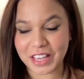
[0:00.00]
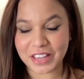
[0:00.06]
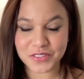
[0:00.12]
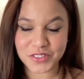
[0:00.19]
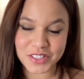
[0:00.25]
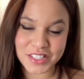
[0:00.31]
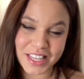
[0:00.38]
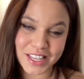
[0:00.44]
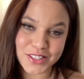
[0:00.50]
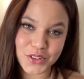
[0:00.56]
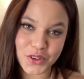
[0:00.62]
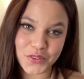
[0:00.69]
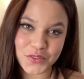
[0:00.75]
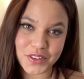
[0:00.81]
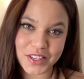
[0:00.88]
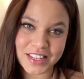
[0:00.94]
If you did,
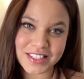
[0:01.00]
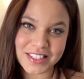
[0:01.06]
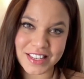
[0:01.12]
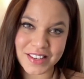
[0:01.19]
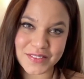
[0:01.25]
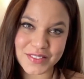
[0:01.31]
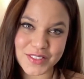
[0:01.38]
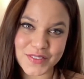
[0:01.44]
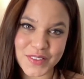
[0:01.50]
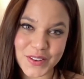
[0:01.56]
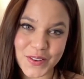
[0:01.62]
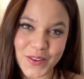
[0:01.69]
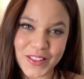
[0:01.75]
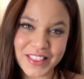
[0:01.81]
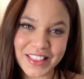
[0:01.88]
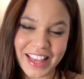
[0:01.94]
don't forget to give this
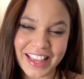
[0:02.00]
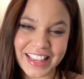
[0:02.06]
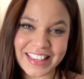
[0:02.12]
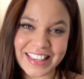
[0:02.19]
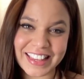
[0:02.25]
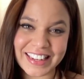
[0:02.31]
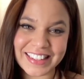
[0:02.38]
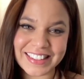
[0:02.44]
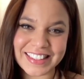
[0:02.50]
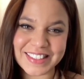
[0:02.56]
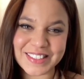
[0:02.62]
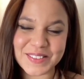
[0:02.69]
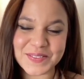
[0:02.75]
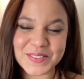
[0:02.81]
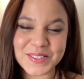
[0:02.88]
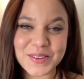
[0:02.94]
video a like and hit
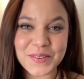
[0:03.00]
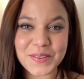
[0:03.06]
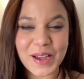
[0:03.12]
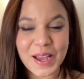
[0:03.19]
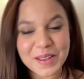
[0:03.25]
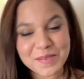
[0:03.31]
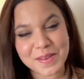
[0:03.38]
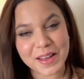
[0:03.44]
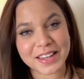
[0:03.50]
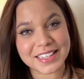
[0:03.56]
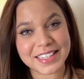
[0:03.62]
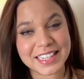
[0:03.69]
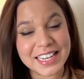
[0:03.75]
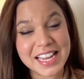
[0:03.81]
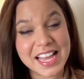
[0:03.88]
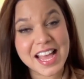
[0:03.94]
that subscribe
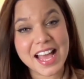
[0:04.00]
button.